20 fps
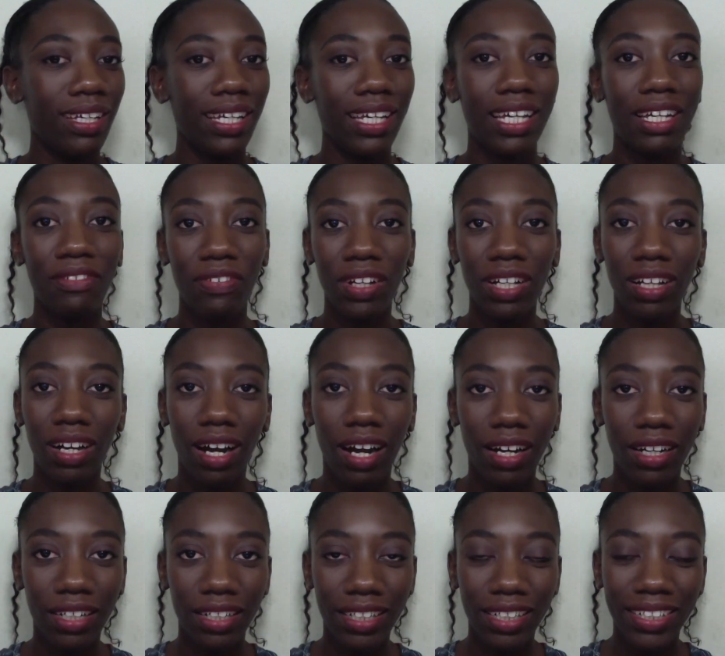It felt
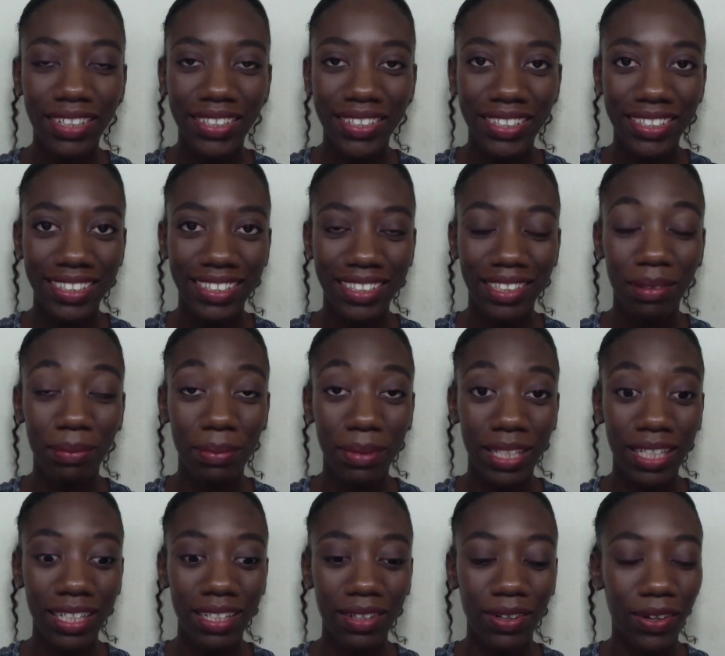harder to
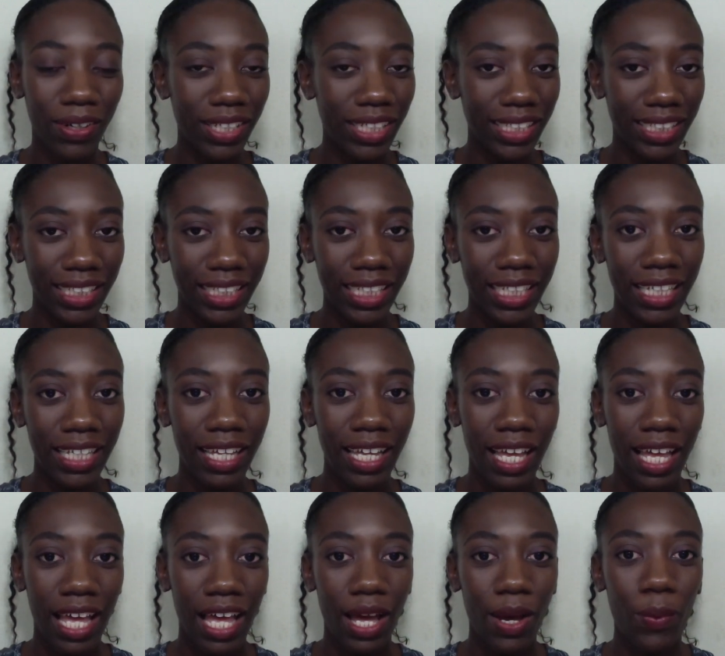me, honestly,
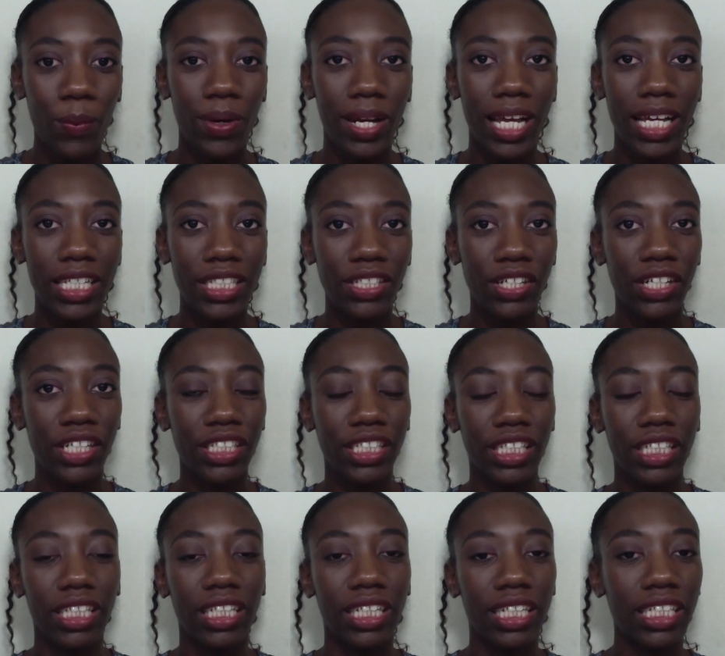when I started
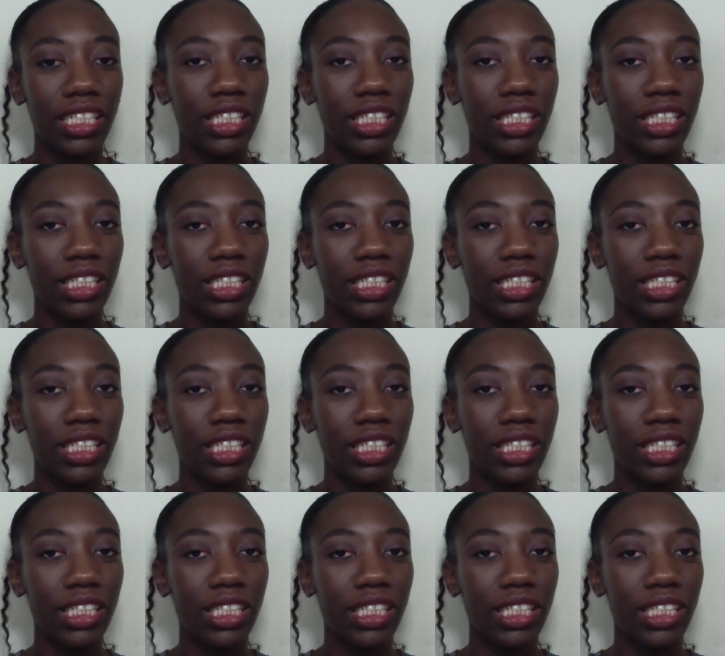to look